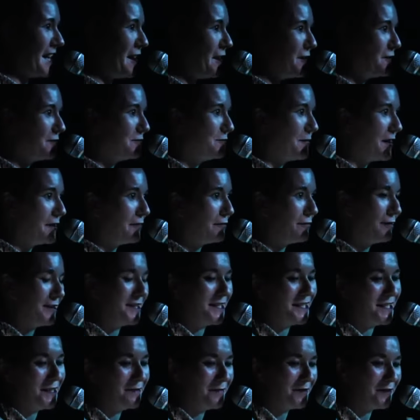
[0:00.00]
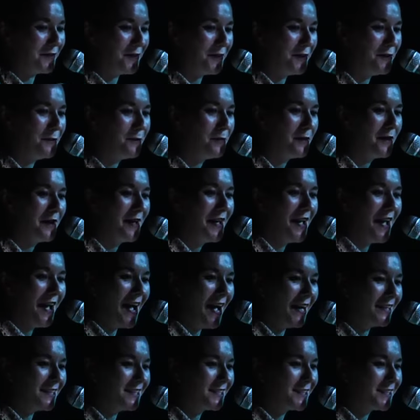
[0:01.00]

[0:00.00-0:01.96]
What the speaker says: out of my friendship group, and